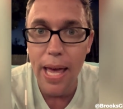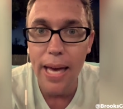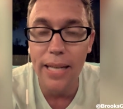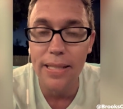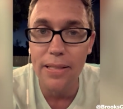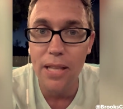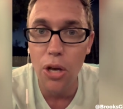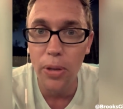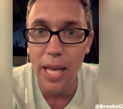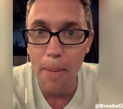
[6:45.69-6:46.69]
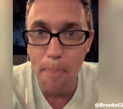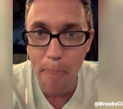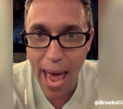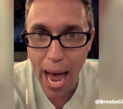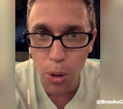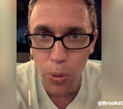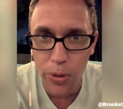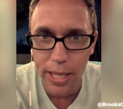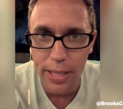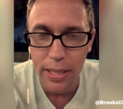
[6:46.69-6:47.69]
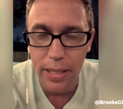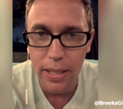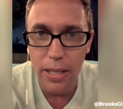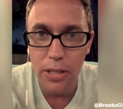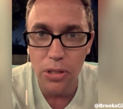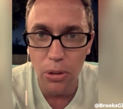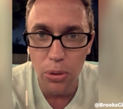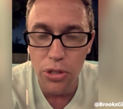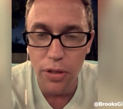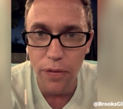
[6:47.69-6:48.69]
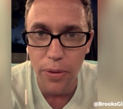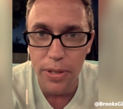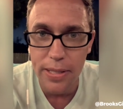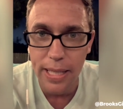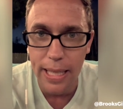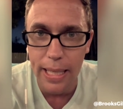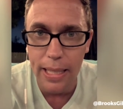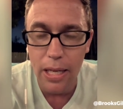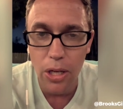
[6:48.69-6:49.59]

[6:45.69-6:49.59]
because it's the only empowering solution for this kid.